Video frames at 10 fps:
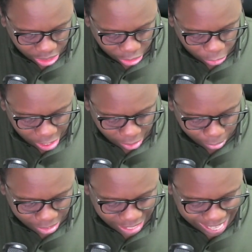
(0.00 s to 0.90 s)

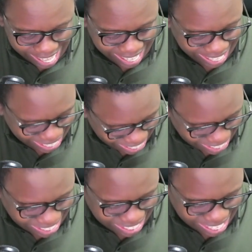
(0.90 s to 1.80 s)
grams, and
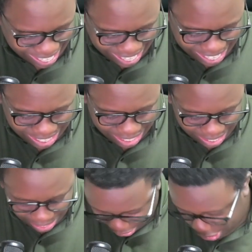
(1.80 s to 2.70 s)
EZ
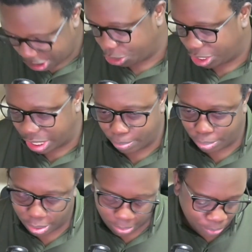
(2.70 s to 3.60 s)
steel tip.
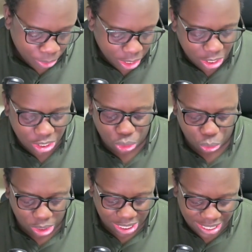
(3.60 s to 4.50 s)

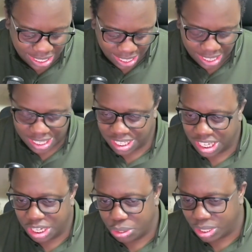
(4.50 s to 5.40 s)
So EZ is the
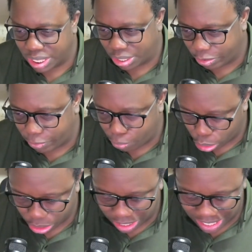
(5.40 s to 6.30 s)
new set of
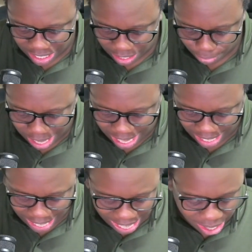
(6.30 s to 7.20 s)
points by
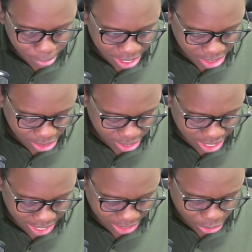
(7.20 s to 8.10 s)
Caliban. So
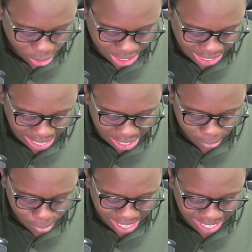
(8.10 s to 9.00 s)
they are called the
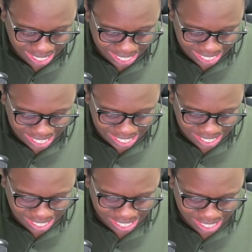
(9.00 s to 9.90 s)
Caliban
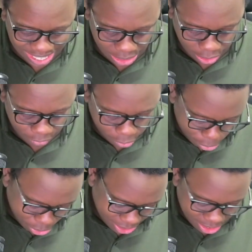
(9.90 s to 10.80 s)
EZ Evo
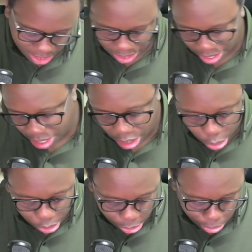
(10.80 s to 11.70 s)
points,
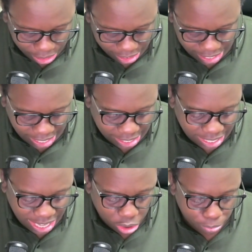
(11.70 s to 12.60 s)
which means that
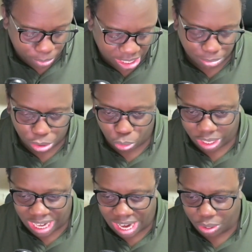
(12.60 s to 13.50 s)
they are compatible
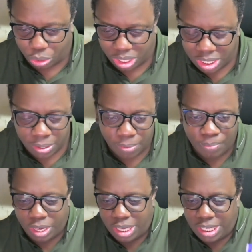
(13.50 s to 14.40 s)
with now your
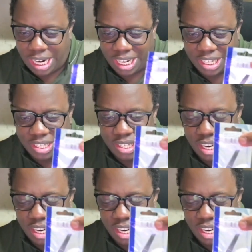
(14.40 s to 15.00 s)
target